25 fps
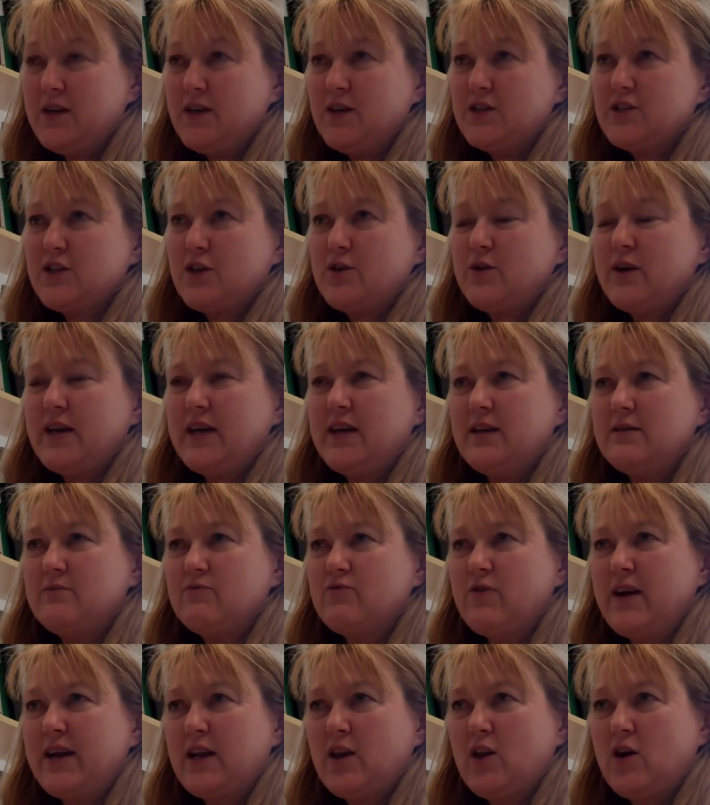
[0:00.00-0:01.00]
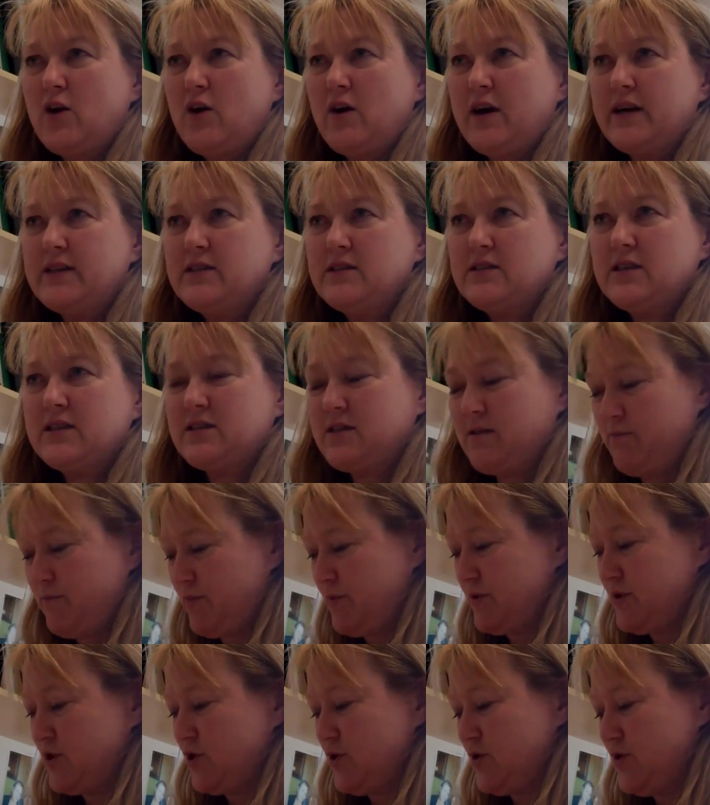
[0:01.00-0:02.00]
So it redlines, it
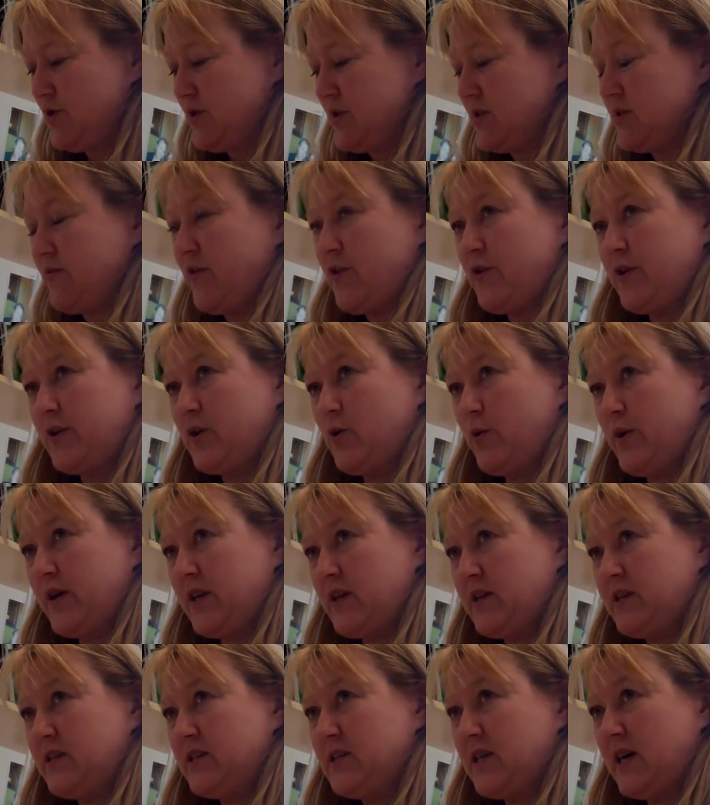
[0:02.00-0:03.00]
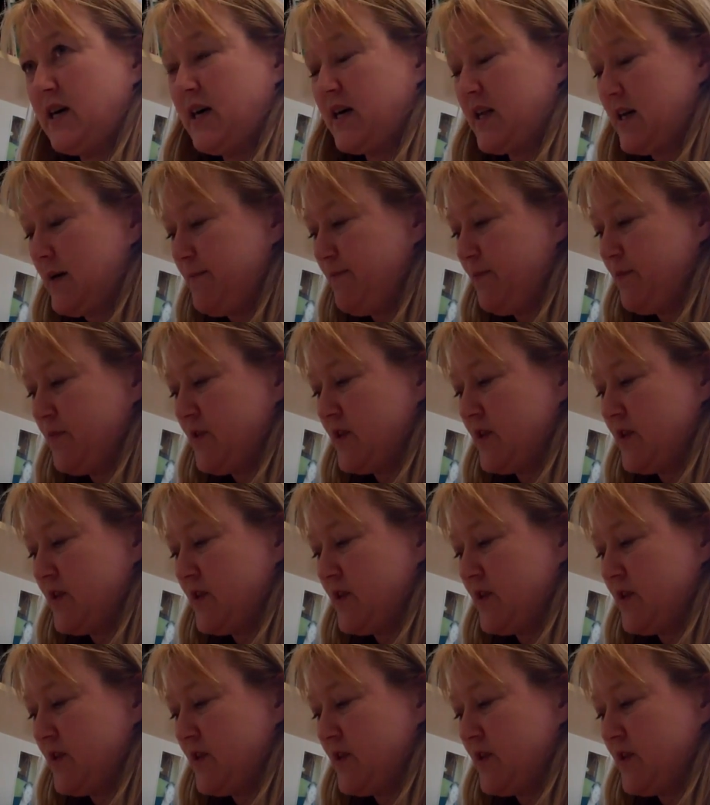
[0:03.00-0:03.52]
produces very quickly data